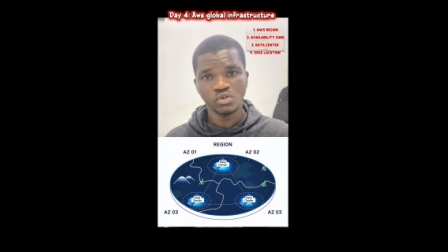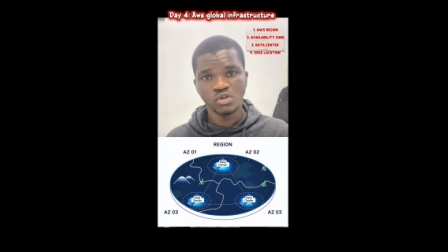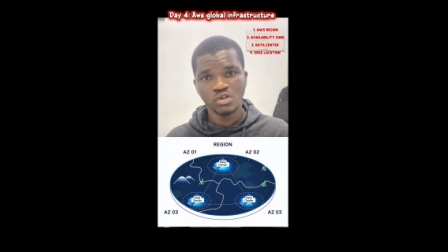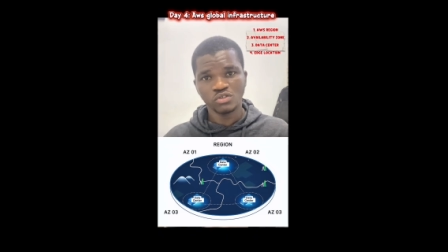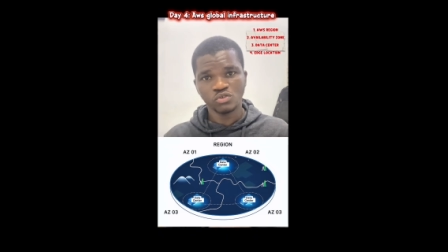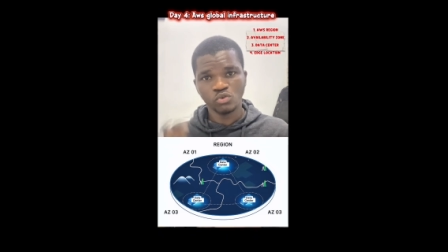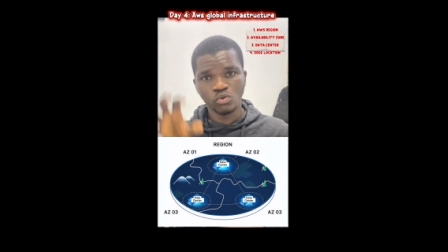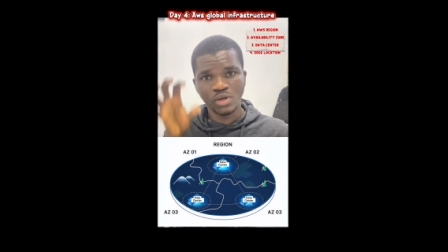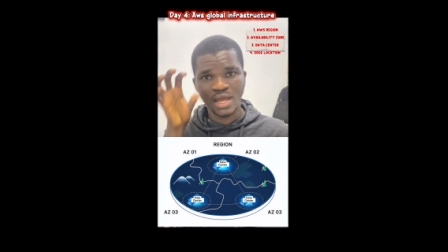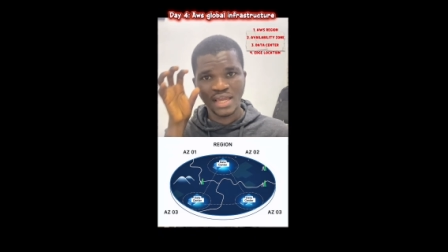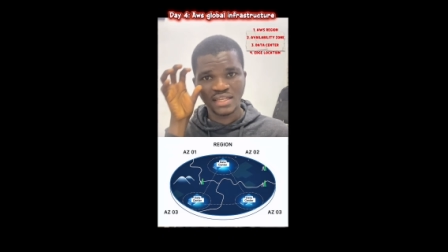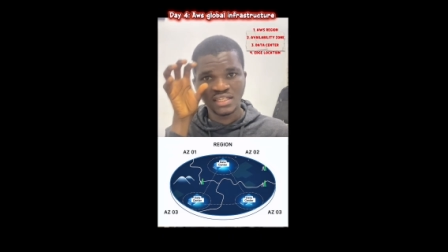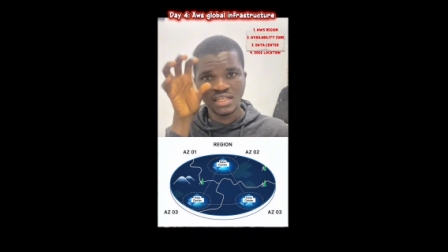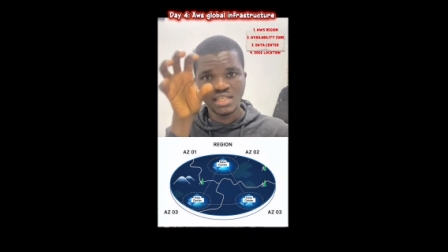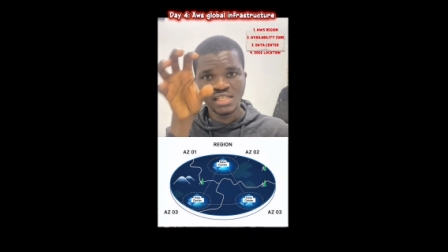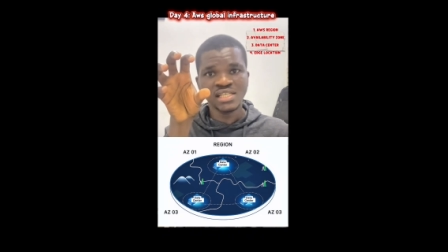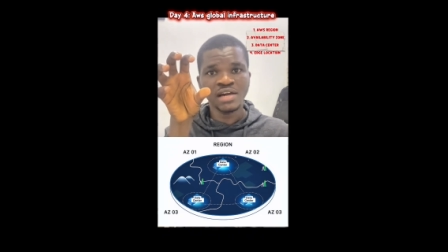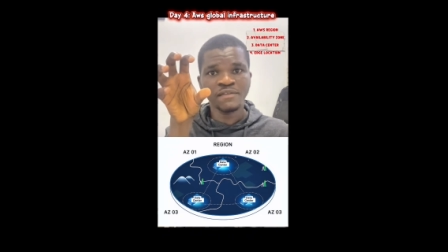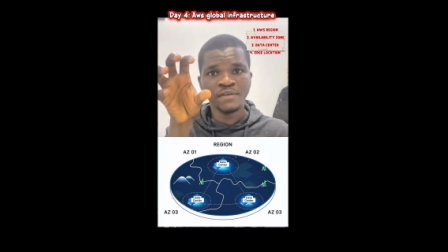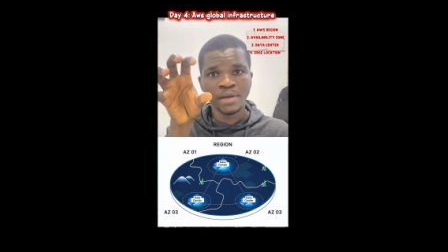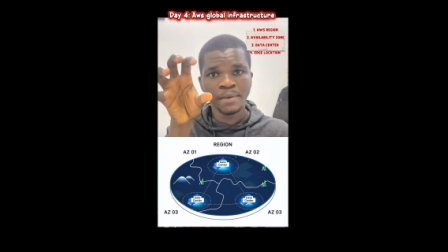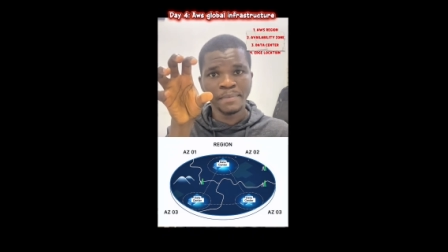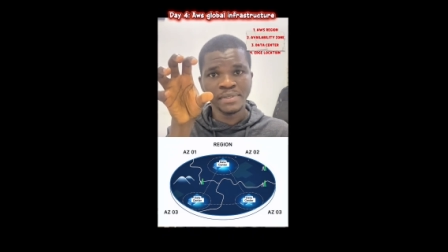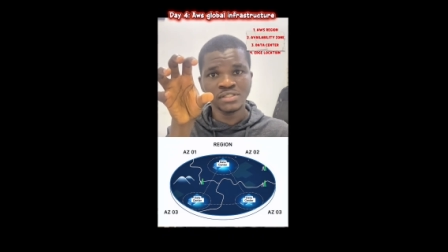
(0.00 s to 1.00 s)
So like this
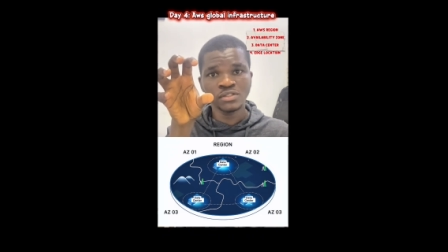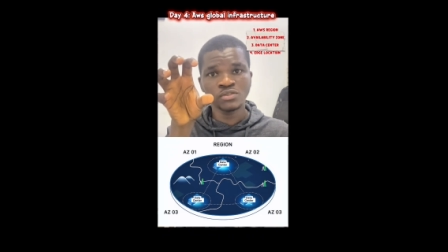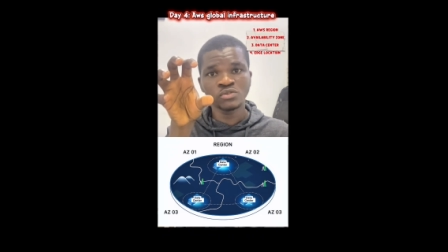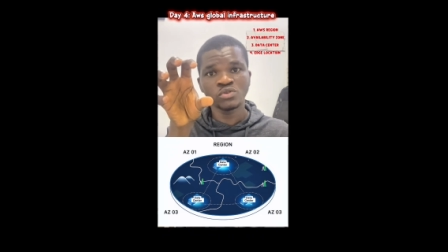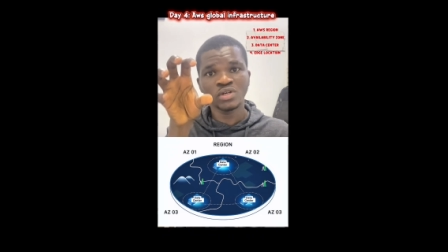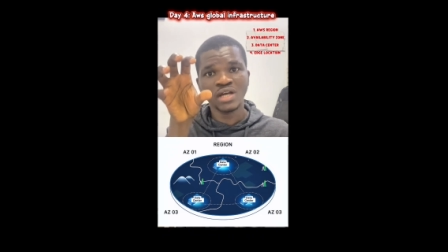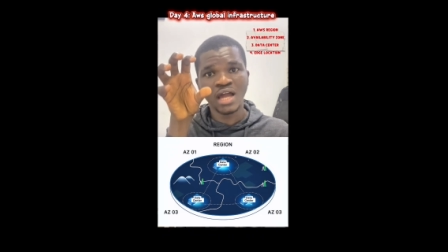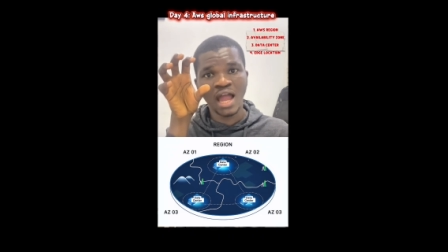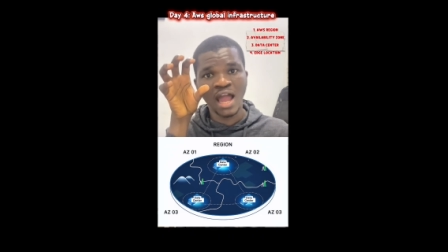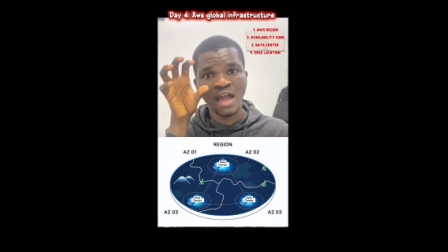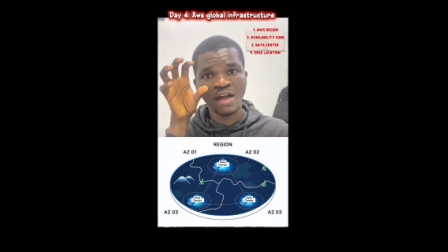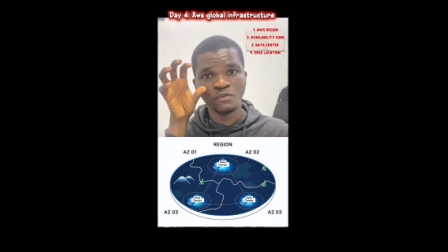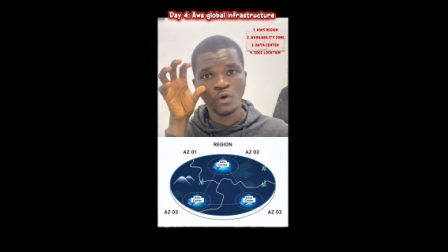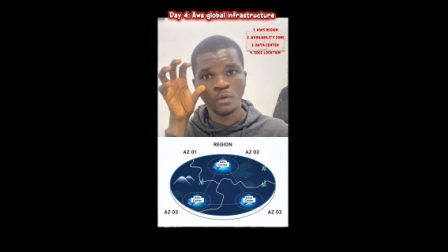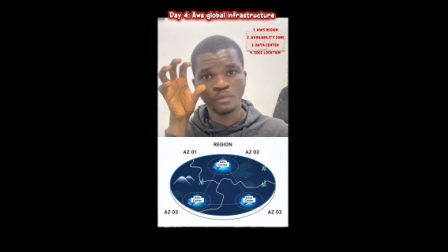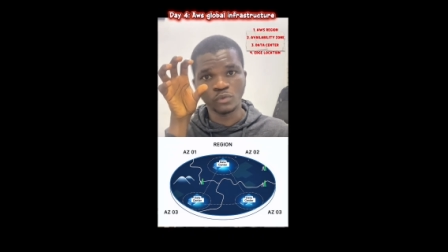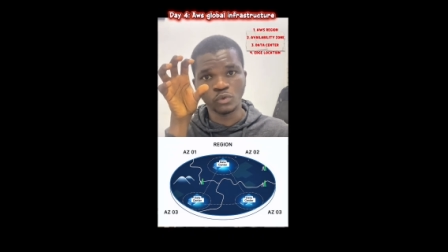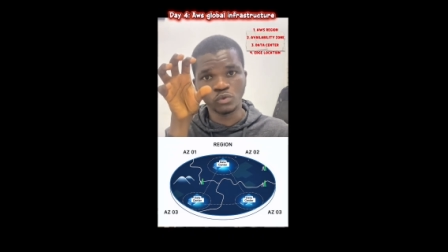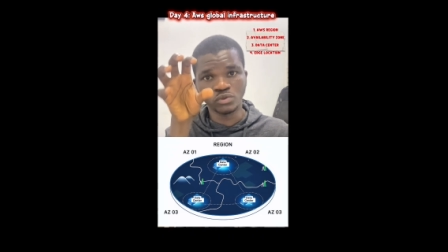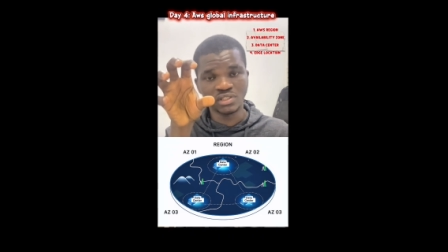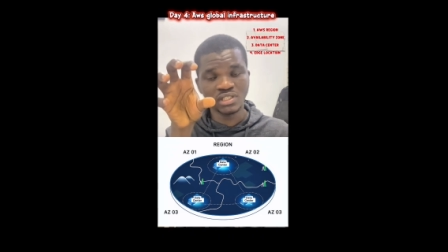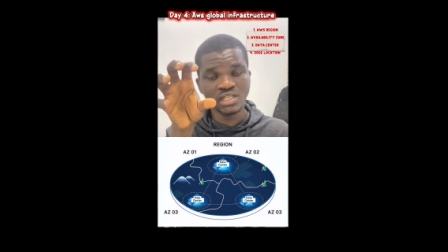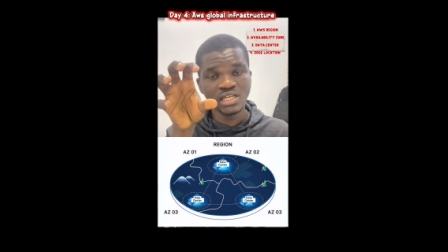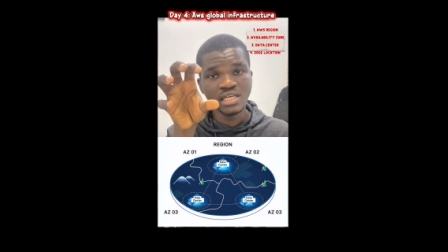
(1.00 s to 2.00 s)
availability zone can have up
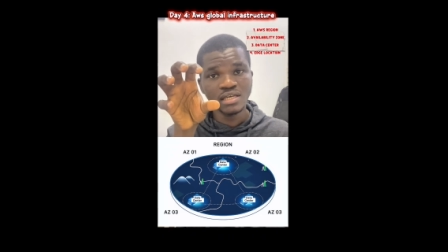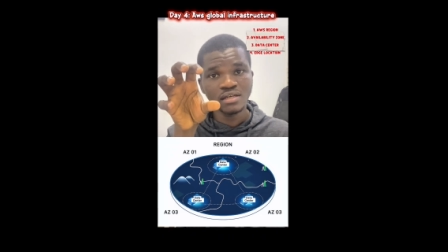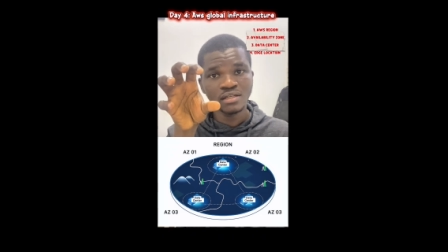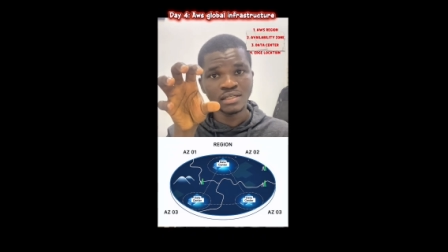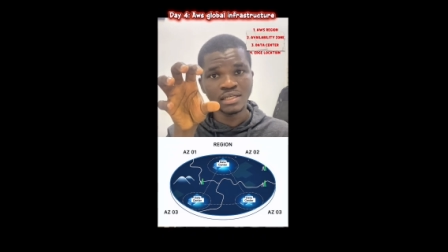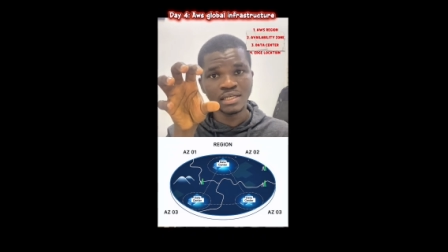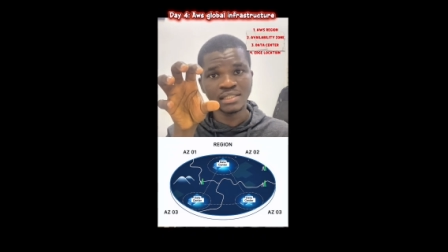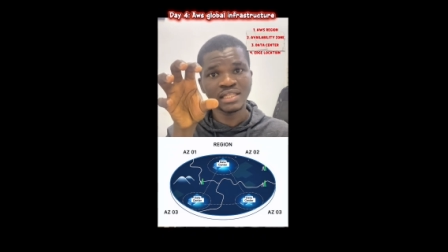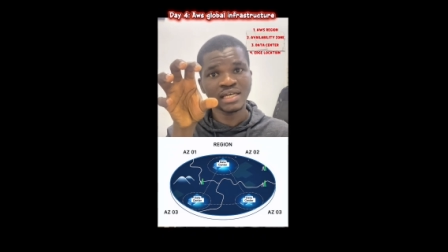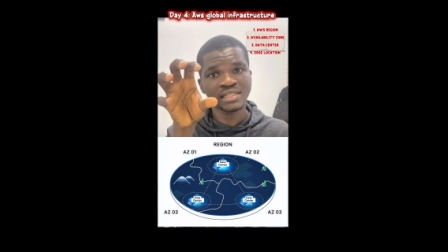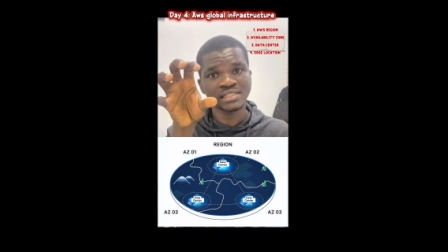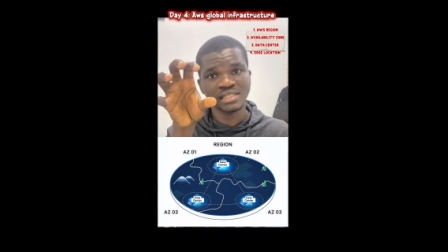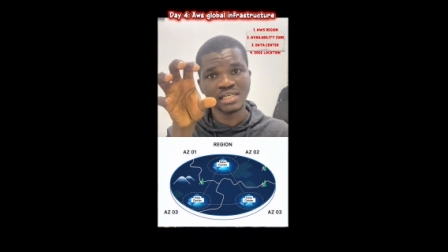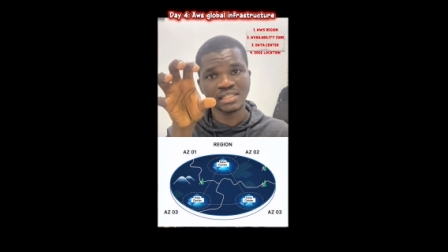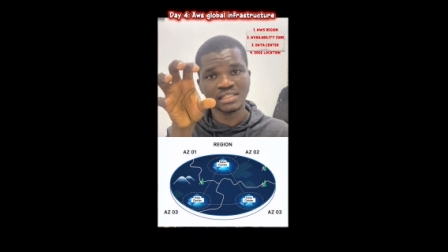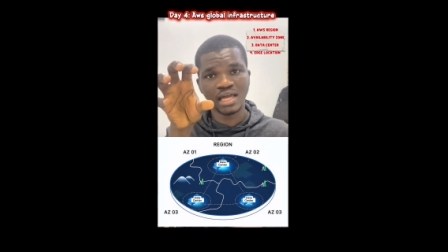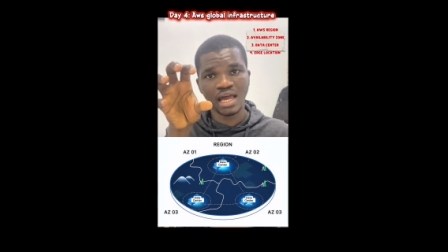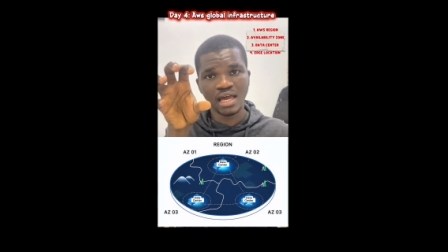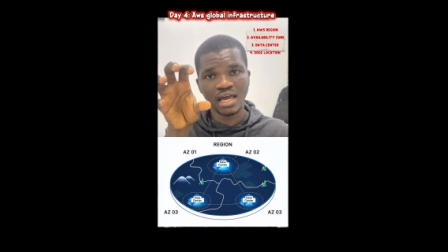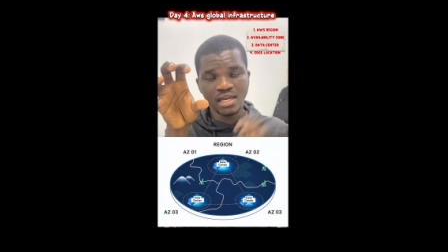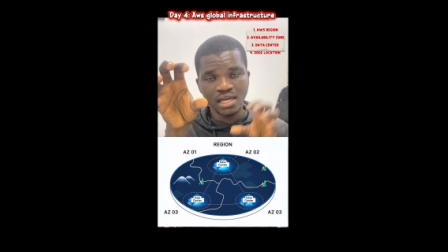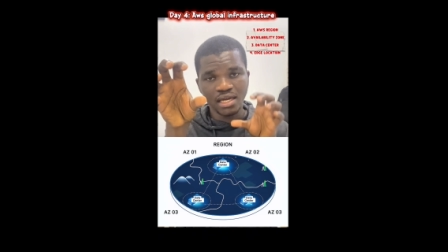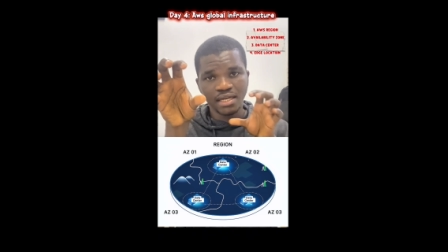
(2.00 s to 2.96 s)
to 3 data center.